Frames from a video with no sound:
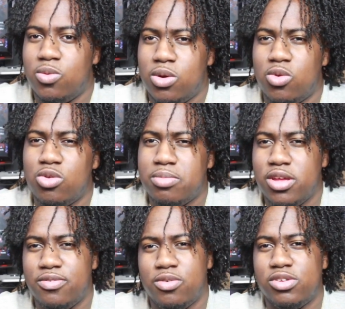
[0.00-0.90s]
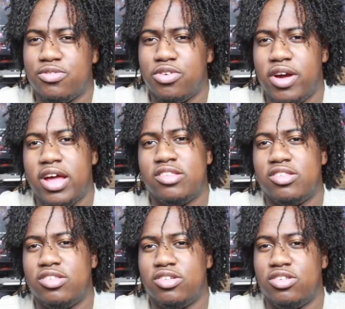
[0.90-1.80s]
where would we be if it wasn't for our
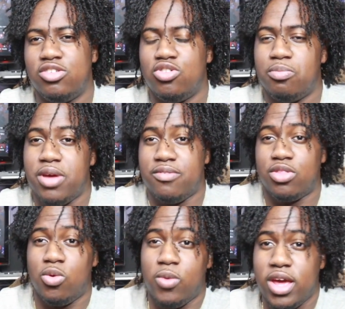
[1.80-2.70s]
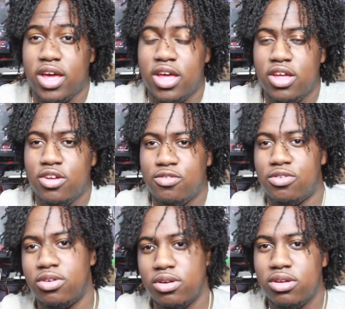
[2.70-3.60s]
ancestors, you know, paving the way
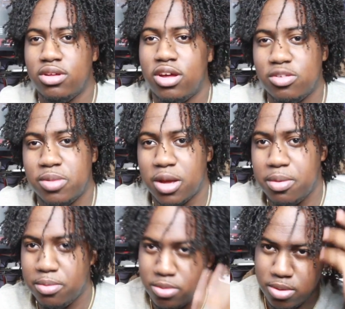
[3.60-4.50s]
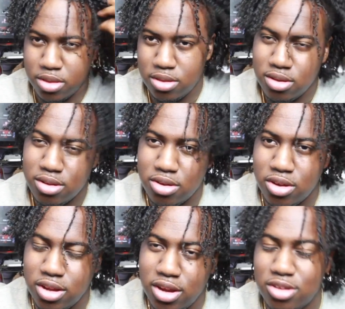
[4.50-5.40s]
for us black people with
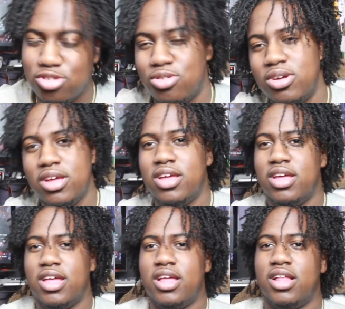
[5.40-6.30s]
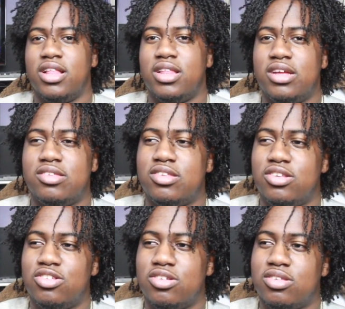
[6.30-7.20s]
curly hair. So
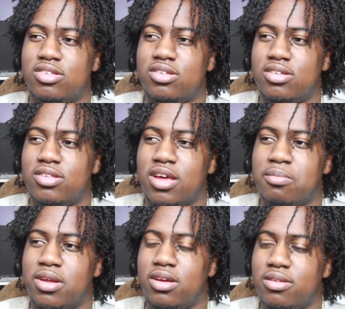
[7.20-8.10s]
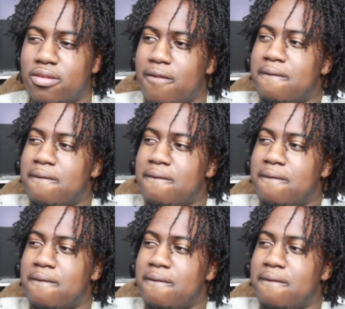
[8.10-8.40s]
let's just take a minute